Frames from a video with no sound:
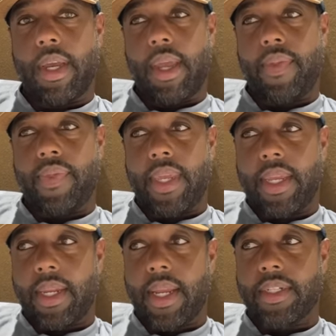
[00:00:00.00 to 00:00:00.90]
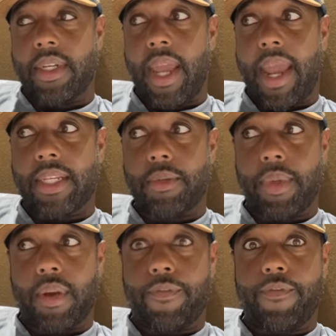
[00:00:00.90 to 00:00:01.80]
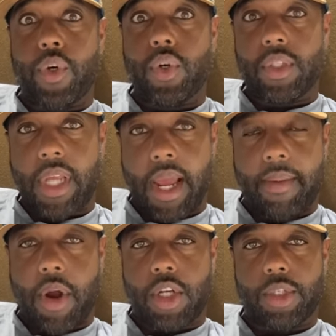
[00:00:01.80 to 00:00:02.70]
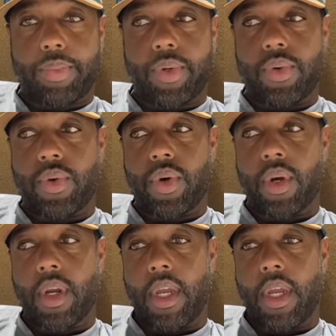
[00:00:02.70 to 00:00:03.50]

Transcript: and thinking that she had to be a full time entrepreneur